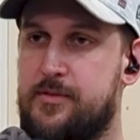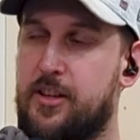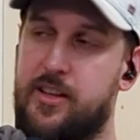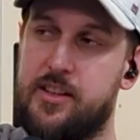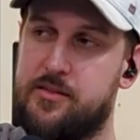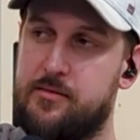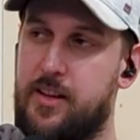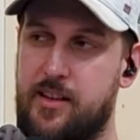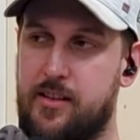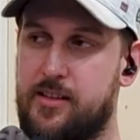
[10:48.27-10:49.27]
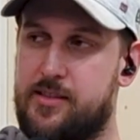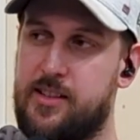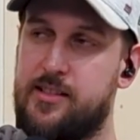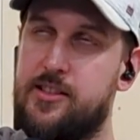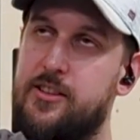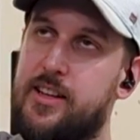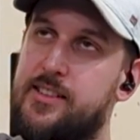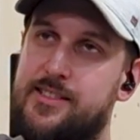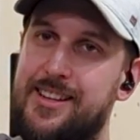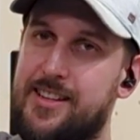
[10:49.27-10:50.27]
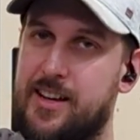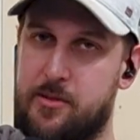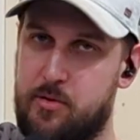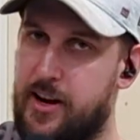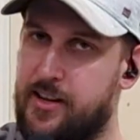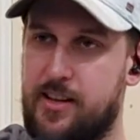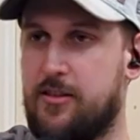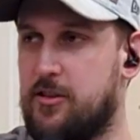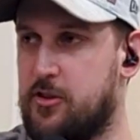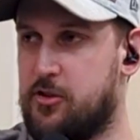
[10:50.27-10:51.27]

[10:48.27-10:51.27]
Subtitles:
Don't get as detailed a breakdown on